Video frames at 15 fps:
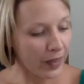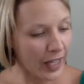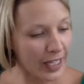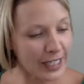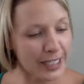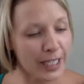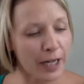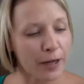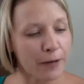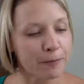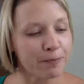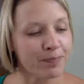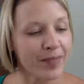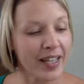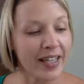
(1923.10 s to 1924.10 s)
So
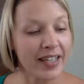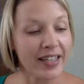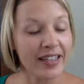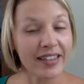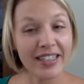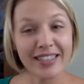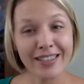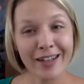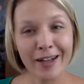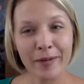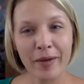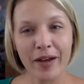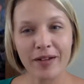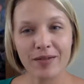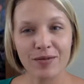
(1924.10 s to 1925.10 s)
let's talk
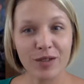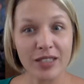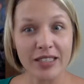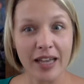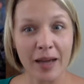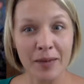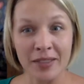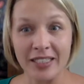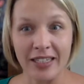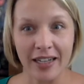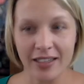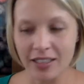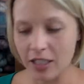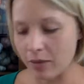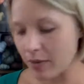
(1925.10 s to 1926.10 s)
about what's happening
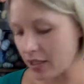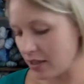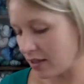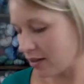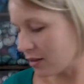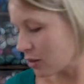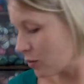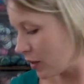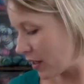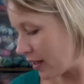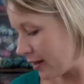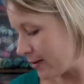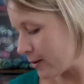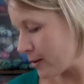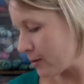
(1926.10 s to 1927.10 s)
next on my needles,
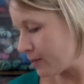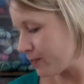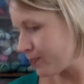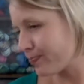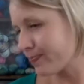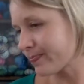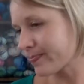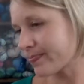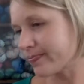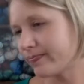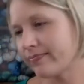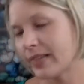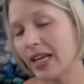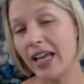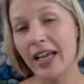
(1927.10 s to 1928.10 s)
because
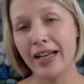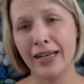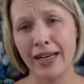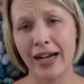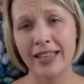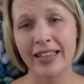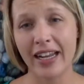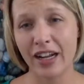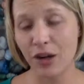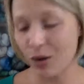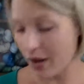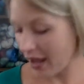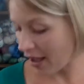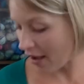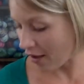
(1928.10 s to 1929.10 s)
not that I don't
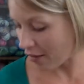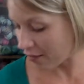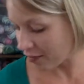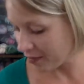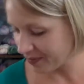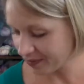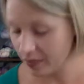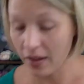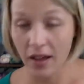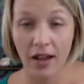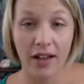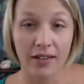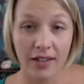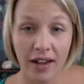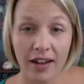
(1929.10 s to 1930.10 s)
have
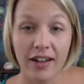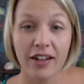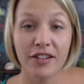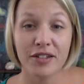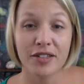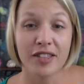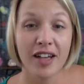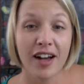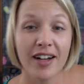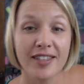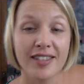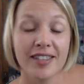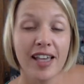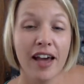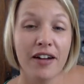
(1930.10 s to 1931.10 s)
a lot of other socks
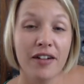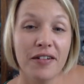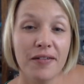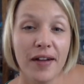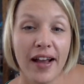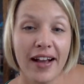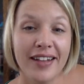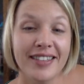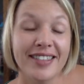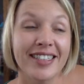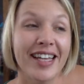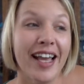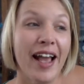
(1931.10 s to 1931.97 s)
scattered around,